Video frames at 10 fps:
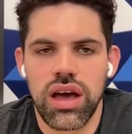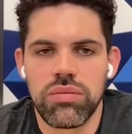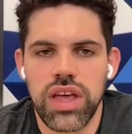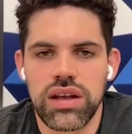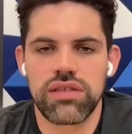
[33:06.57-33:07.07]

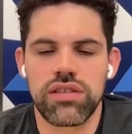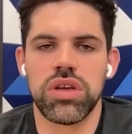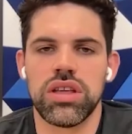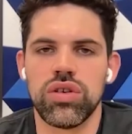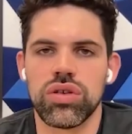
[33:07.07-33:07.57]
that doesn't
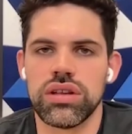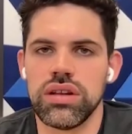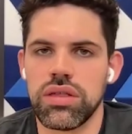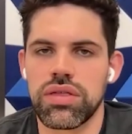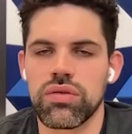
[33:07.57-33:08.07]
mean you only
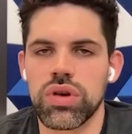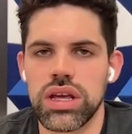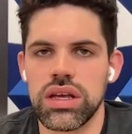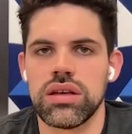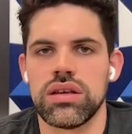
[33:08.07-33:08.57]
need
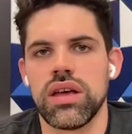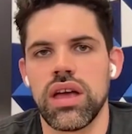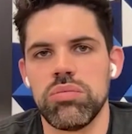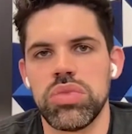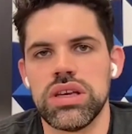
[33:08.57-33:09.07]
3
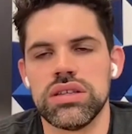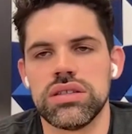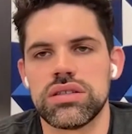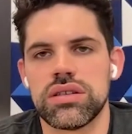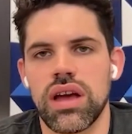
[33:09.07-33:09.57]

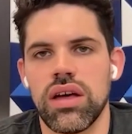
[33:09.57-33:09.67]
APs.